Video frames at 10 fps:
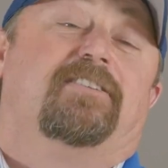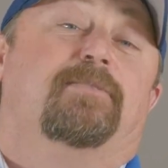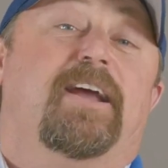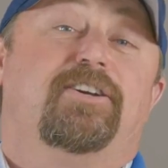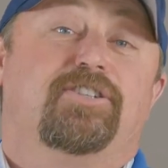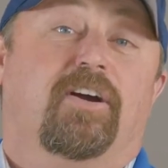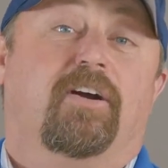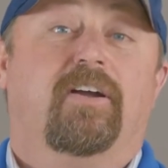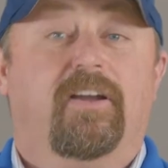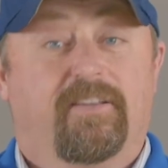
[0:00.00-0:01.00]
to make
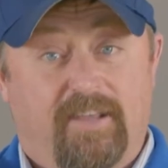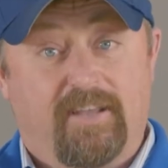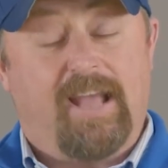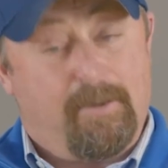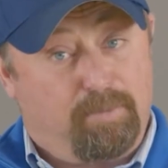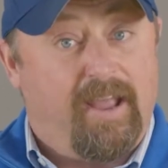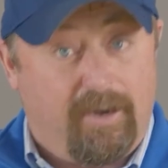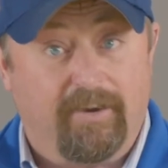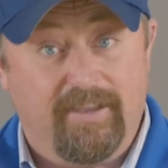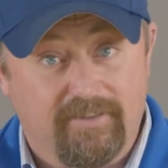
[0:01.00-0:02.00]
sure that that
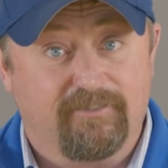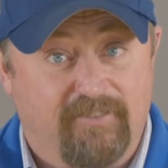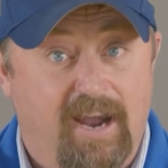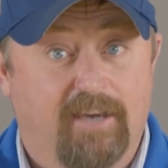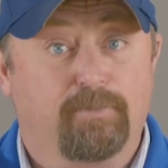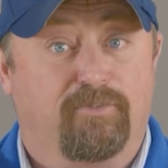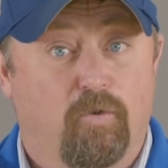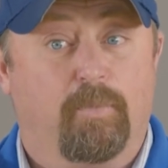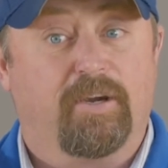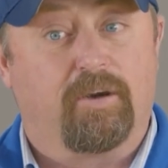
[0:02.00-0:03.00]
planter is in fact
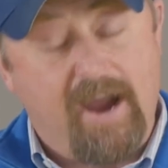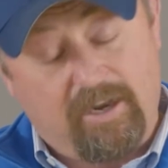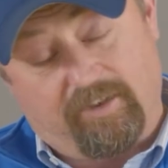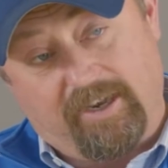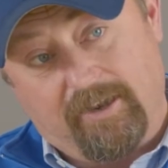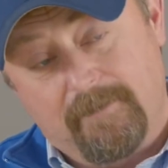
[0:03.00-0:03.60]
performing correctly.